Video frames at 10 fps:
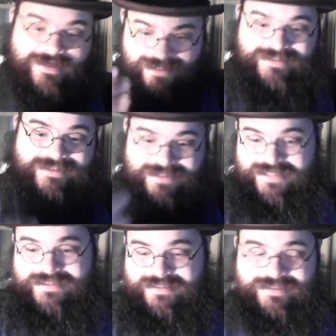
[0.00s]
his
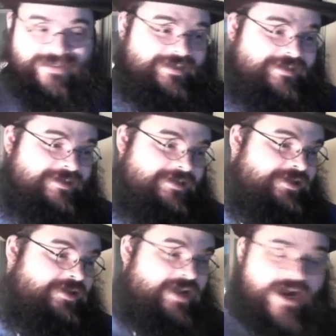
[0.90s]
destiny
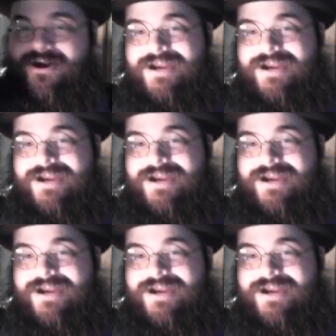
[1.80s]
very